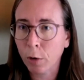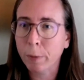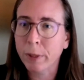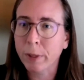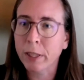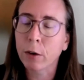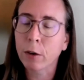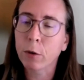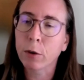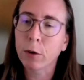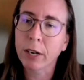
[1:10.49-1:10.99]
but they
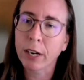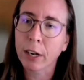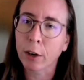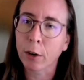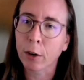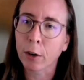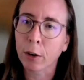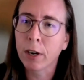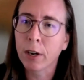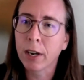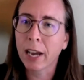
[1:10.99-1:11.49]
don't
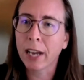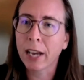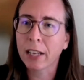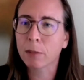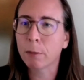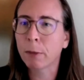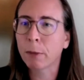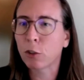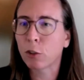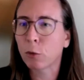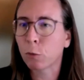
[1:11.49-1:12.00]
care as
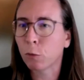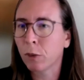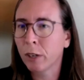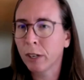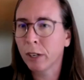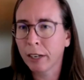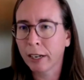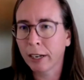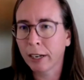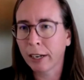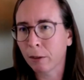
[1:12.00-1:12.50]
much
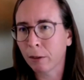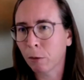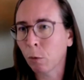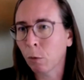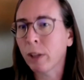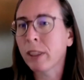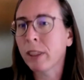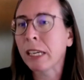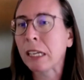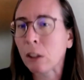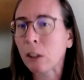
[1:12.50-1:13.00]

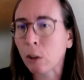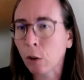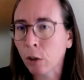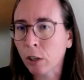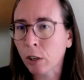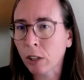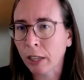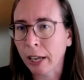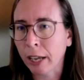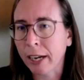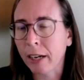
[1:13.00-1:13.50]
what they
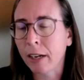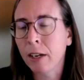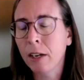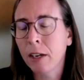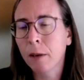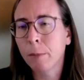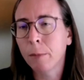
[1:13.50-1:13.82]
look like.